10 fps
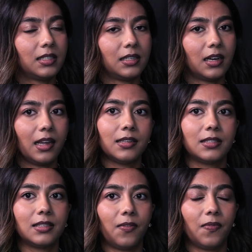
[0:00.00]

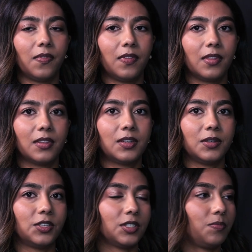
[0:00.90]
nice to
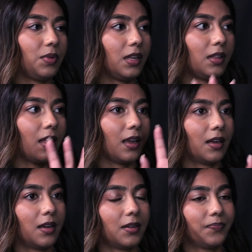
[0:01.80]
just be like
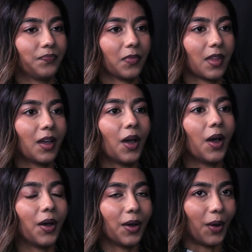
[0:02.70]
a
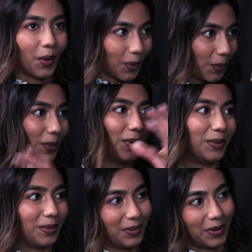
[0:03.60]

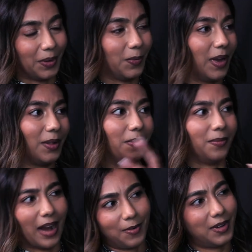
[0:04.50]
whole or
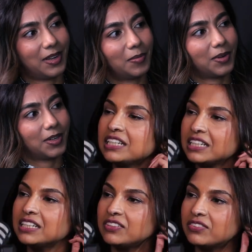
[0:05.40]
well-rounded
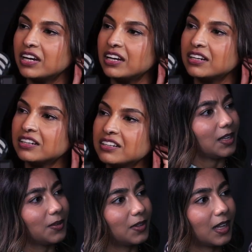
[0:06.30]
person when the kids see
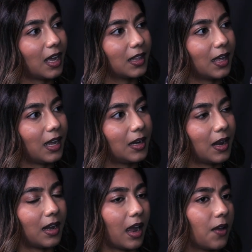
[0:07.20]
you in that light.
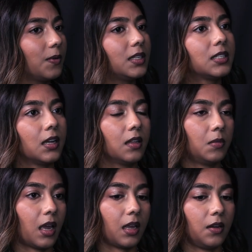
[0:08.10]
And I always tell
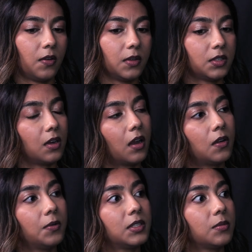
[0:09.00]
them that, you know, it's not
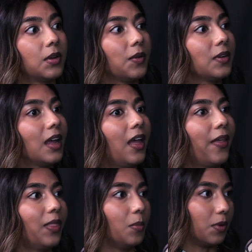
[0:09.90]
always about
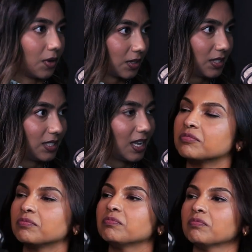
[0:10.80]
the books.
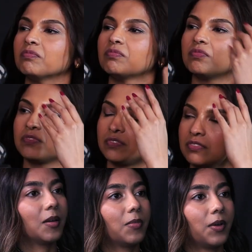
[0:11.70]

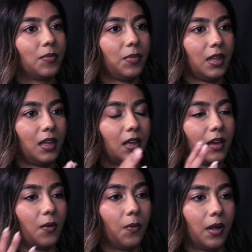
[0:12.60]
Think about being
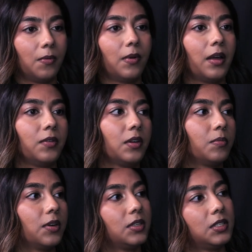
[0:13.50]
a
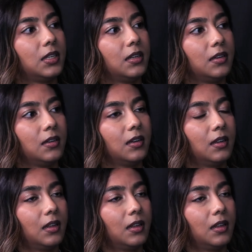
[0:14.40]
well-rounded person.